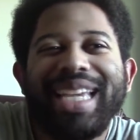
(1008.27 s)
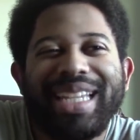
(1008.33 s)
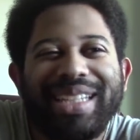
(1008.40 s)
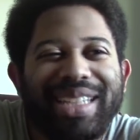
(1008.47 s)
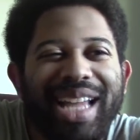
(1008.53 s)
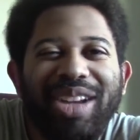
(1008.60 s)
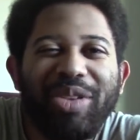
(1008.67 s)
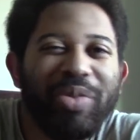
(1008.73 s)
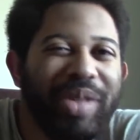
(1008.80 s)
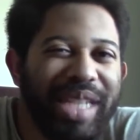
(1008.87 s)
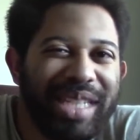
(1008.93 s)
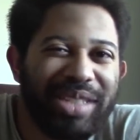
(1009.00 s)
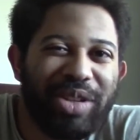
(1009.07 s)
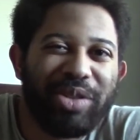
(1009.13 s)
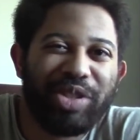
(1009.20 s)
not only
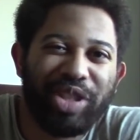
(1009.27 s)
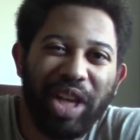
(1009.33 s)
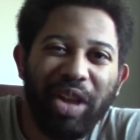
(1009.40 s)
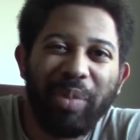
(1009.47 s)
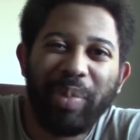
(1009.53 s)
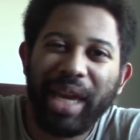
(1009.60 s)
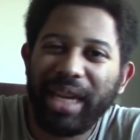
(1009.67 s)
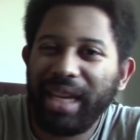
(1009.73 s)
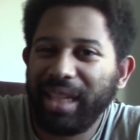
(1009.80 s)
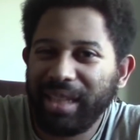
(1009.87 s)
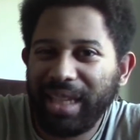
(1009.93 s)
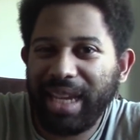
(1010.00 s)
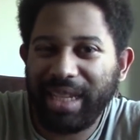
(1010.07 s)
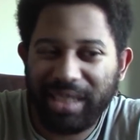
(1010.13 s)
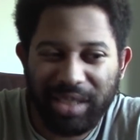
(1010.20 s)
is her jailbaiting,
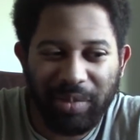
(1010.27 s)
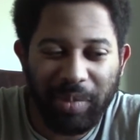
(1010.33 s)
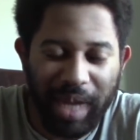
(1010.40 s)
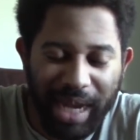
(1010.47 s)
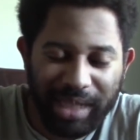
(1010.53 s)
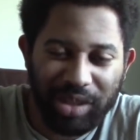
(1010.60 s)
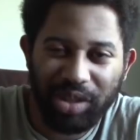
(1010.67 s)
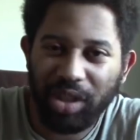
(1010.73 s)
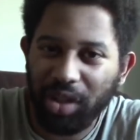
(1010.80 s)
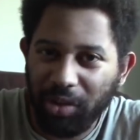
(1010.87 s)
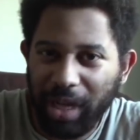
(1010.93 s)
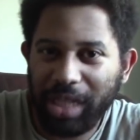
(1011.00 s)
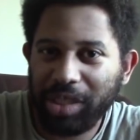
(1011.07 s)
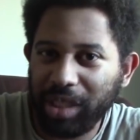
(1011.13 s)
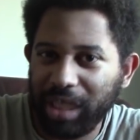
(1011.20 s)
like, some next
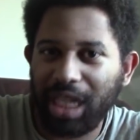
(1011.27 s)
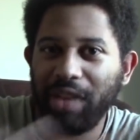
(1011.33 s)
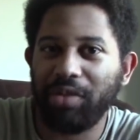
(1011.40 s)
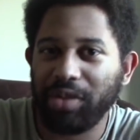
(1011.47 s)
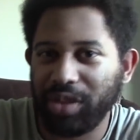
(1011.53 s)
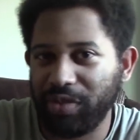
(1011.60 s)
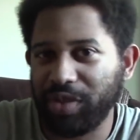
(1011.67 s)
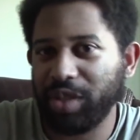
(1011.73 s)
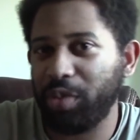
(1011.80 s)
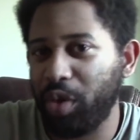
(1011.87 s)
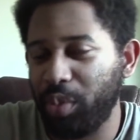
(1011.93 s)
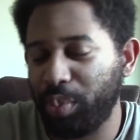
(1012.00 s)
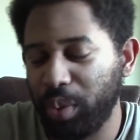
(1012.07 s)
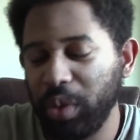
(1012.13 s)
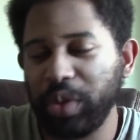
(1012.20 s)
generation levels of some
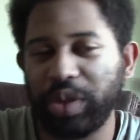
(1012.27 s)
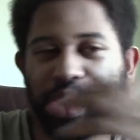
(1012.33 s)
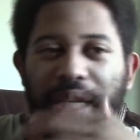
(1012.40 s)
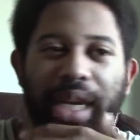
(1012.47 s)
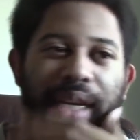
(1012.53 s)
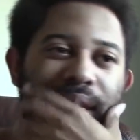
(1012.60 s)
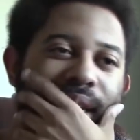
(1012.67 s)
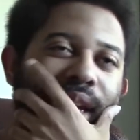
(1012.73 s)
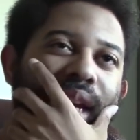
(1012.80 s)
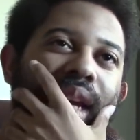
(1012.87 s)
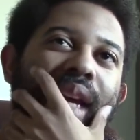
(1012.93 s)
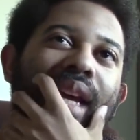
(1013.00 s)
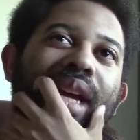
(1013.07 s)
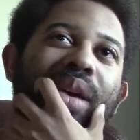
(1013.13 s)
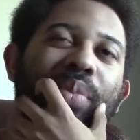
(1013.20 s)
old bullshit,
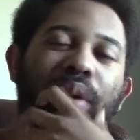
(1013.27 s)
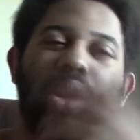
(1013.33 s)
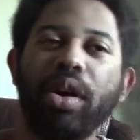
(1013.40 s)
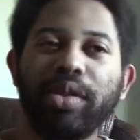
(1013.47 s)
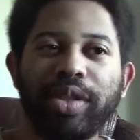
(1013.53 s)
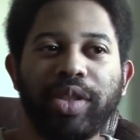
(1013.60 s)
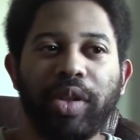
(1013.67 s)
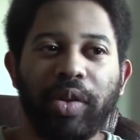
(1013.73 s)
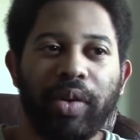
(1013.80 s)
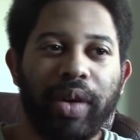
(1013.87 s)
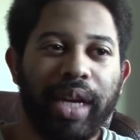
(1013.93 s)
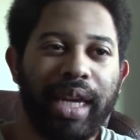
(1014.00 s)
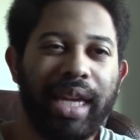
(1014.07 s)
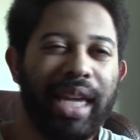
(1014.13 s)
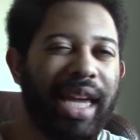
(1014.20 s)
but
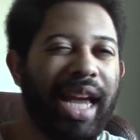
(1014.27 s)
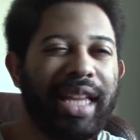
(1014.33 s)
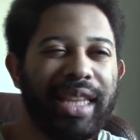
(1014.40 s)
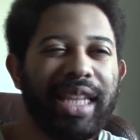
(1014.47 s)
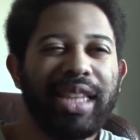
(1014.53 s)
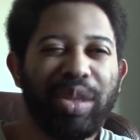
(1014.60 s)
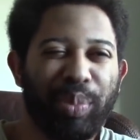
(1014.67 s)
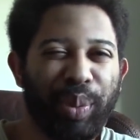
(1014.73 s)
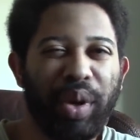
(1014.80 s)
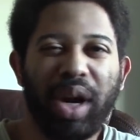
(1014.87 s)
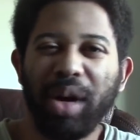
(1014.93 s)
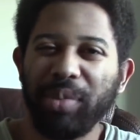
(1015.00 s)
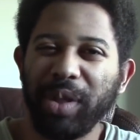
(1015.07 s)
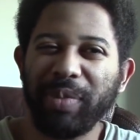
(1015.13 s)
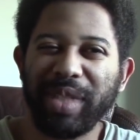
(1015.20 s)
also, I think the
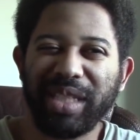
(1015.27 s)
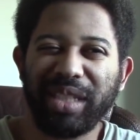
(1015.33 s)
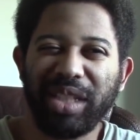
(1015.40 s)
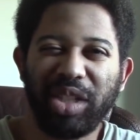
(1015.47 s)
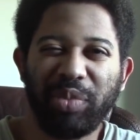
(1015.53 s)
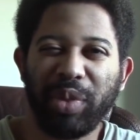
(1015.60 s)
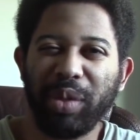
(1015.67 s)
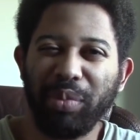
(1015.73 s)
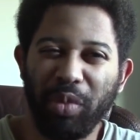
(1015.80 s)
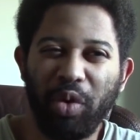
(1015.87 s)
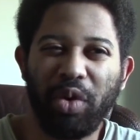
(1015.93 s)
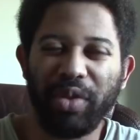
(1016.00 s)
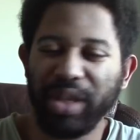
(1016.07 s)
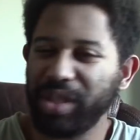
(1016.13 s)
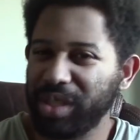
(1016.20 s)
problem is a little bit
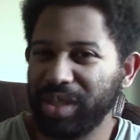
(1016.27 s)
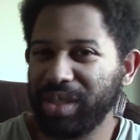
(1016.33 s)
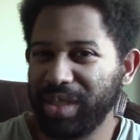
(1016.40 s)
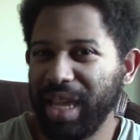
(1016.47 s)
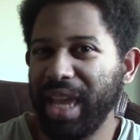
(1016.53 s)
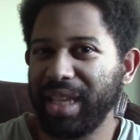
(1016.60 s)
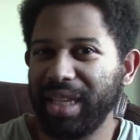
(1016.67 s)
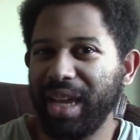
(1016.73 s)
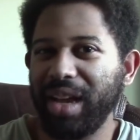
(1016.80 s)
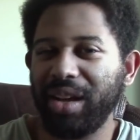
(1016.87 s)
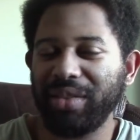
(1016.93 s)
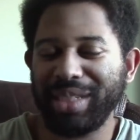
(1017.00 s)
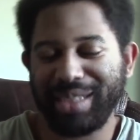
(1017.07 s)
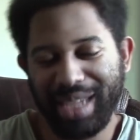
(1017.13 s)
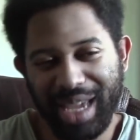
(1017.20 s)
more than just
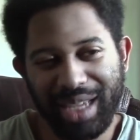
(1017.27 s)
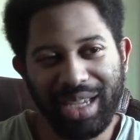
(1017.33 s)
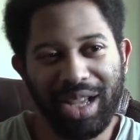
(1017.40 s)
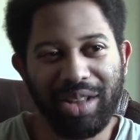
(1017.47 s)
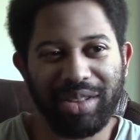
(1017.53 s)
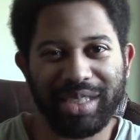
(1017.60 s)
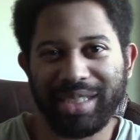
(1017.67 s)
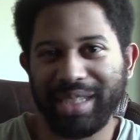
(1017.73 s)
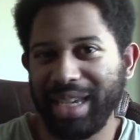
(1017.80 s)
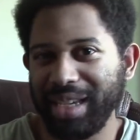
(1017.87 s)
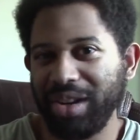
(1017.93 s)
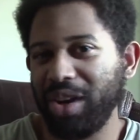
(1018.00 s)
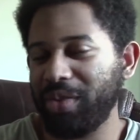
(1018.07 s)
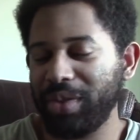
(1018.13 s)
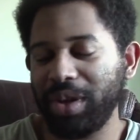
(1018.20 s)
Danielle. Like, Danielle is, like,
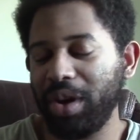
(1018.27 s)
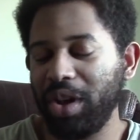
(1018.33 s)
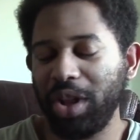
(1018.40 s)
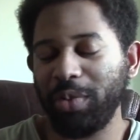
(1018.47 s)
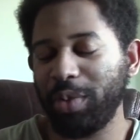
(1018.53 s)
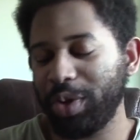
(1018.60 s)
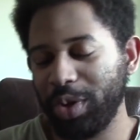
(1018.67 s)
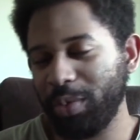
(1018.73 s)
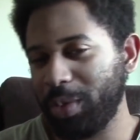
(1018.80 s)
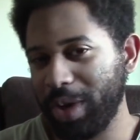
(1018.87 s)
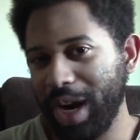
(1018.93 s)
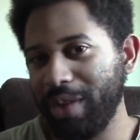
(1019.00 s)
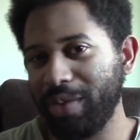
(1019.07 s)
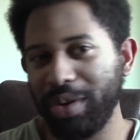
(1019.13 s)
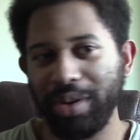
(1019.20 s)
off in Hollywood or
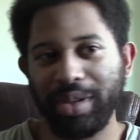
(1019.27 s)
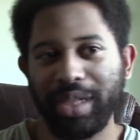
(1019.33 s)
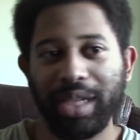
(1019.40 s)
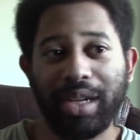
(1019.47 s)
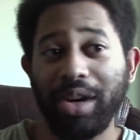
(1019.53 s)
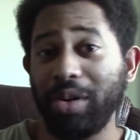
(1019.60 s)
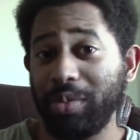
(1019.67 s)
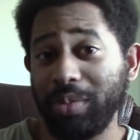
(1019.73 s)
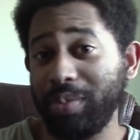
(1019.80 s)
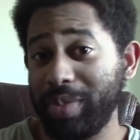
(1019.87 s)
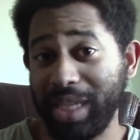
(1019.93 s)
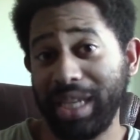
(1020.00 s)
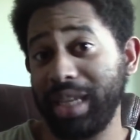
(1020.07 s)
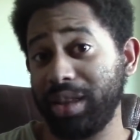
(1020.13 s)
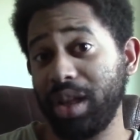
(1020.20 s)
wherever, you know,
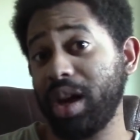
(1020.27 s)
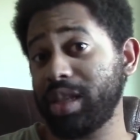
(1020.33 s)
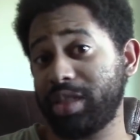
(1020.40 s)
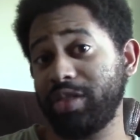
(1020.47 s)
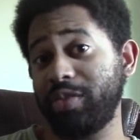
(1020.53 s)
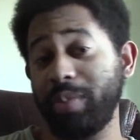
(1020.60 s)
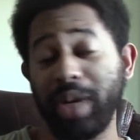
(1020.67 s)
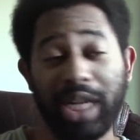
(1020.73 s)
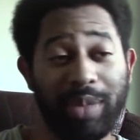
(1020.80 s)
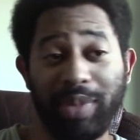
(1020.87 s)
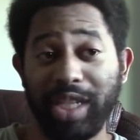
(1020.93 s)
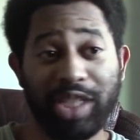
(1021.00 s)
getting lots of money being